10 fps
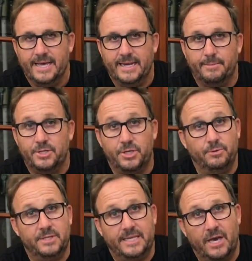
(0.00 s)
Number
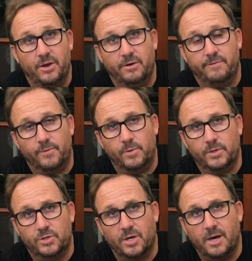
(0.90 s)
2 is the Onan
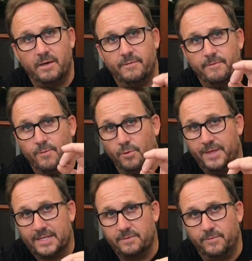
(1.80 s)
4-wheel drive,
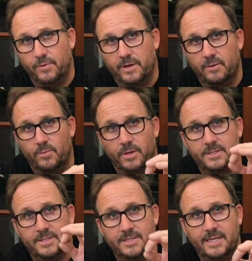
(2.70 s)
4,400
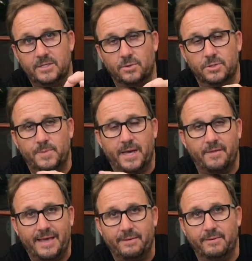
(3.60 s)
watts, 6
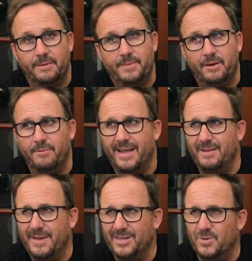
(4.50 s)
horsepower. That went up there around
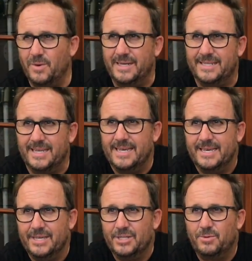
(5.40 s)
about
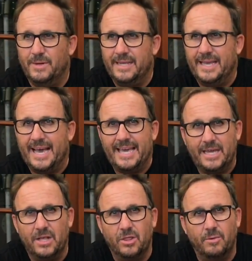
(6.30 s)

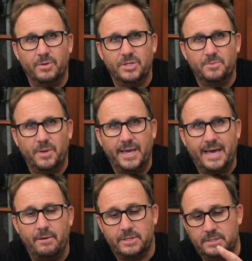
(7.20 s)
28 kilometers per
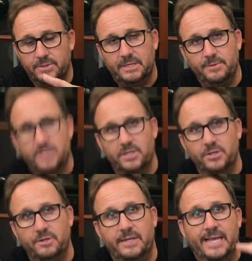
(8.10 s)
hour. So we'll see what this can
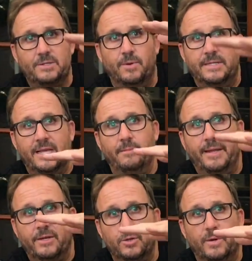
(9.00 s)
do. The next one's come
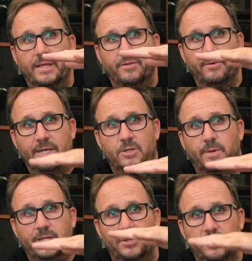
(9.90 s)
down at 23 and
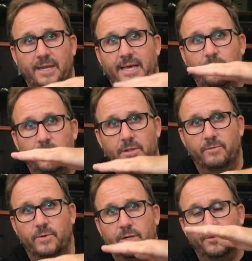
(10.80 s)
22, the land wheel, the
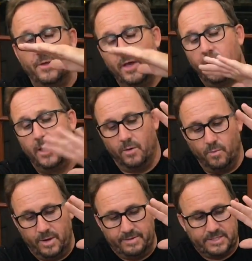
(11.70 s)
reels,
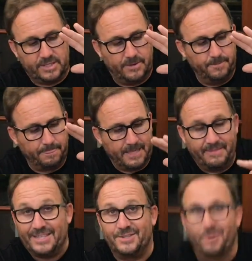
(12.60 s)
whatever. So
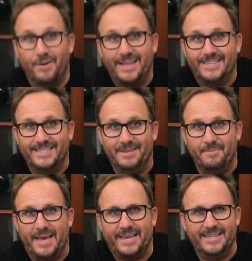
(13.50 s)
that's great to sit
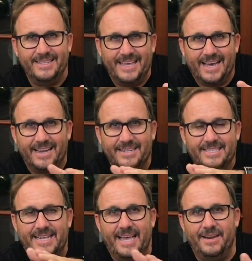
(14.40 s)
back and
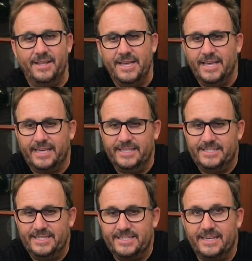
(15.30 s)
understand
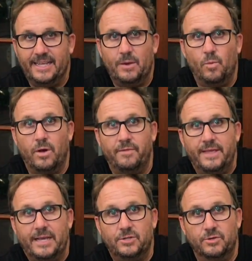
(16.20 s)
consistently what
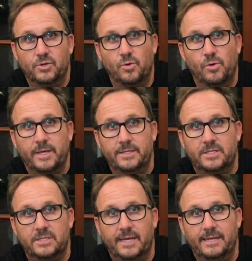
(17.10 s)
the actual torque and
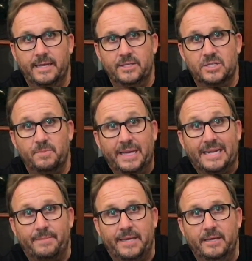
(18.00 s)
speed
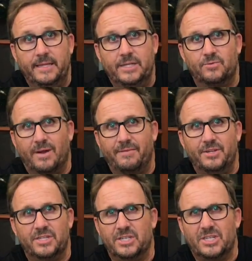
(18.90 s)
up the hill is, rather than
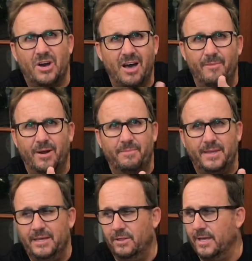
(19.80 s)
just a timer up the
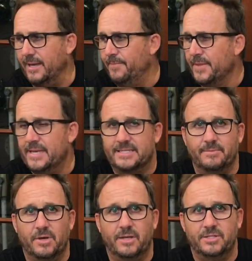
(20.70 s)
hill like
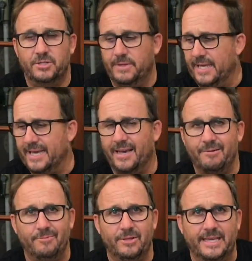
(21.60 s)
some guys are doing. You
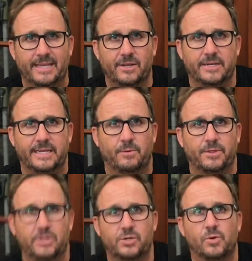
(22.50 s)
can't really get an idea
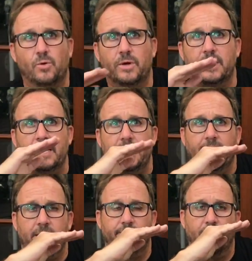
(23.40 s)
what the torque
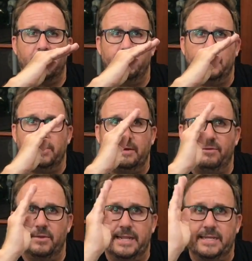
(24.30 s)
and the vitometer will give
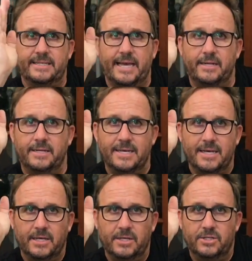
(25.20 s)
you, that exact
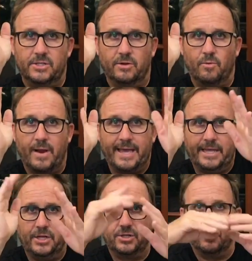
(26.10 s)
sort of
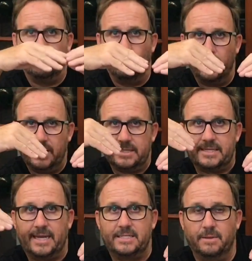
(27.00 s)
range of when it
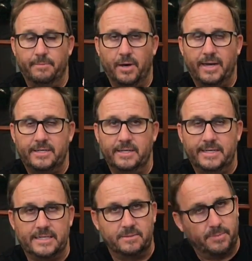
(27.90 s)
starts to bite and
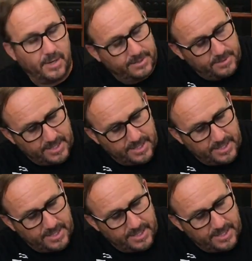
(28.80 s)
doesn't bite.